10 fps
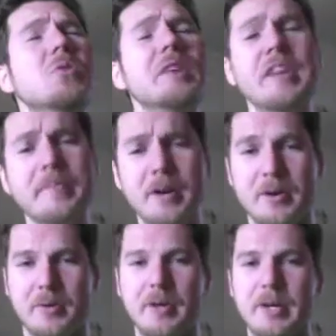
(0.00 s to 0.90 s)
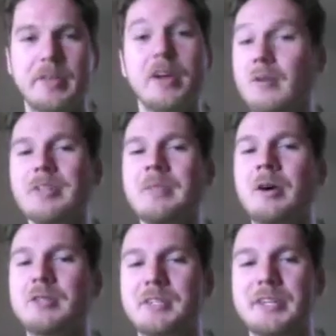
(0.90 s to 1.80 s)
emo. The only
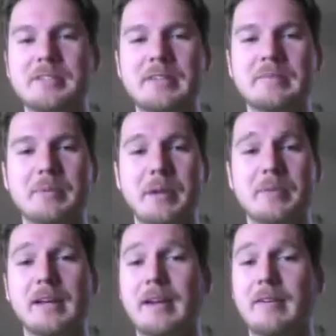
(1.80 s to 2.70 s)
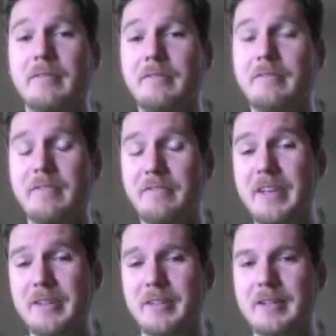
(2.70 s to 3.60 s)
emotion he seems to be able to
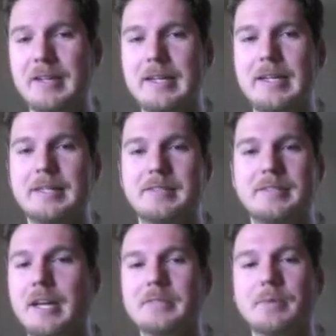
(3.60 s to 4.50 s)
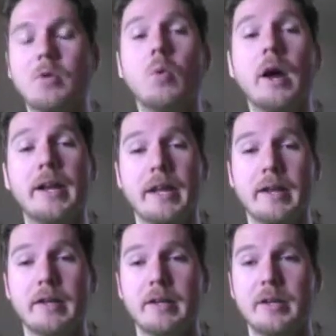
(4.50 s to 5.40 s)
feel is desperate whining.
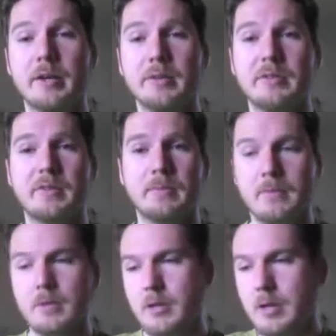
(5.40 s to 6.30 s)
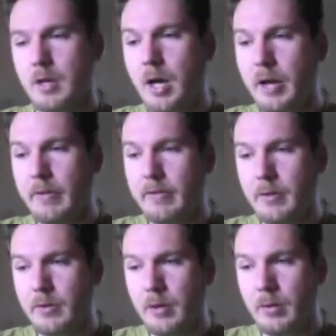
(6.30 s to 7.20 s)
He goes from, I feel
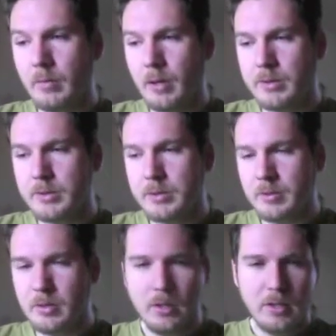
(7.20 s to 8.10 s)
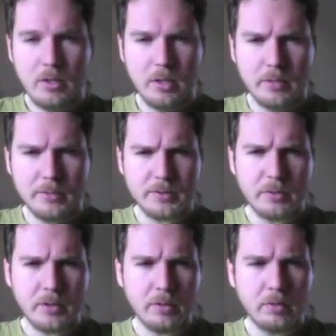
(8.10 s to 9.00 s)
no emotion, I'm
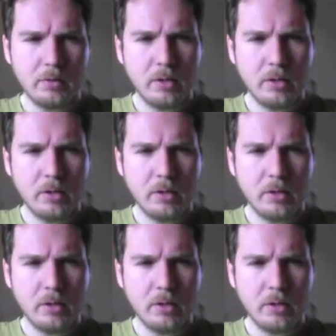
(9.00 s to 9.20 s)
so